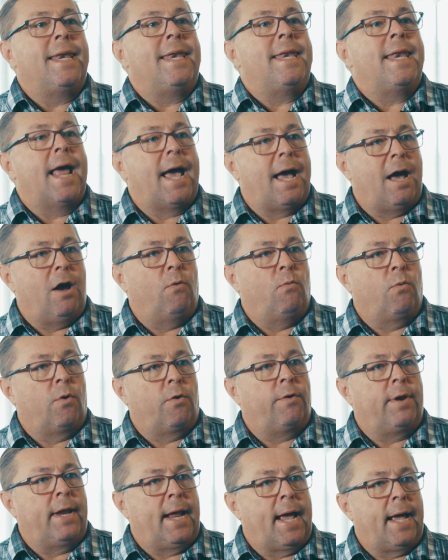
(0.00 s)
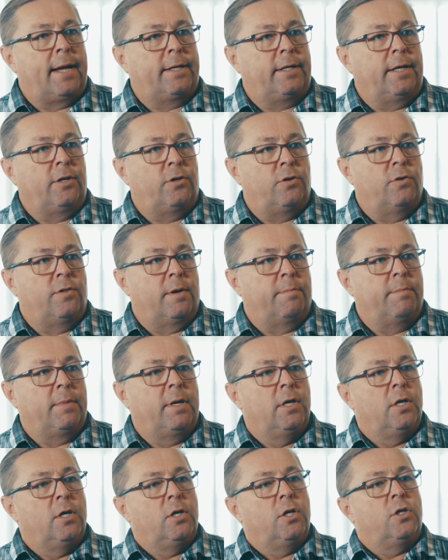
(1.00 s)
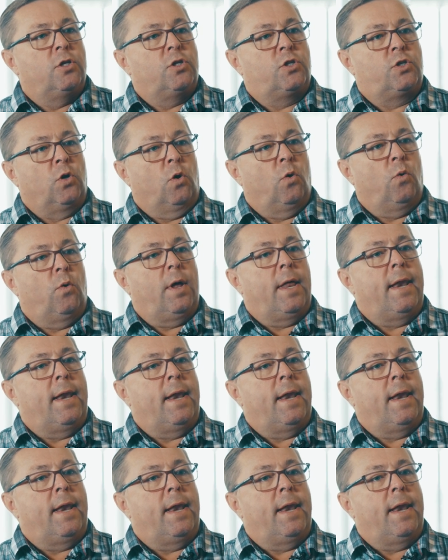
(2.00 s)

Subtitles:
now we're reacting to them. So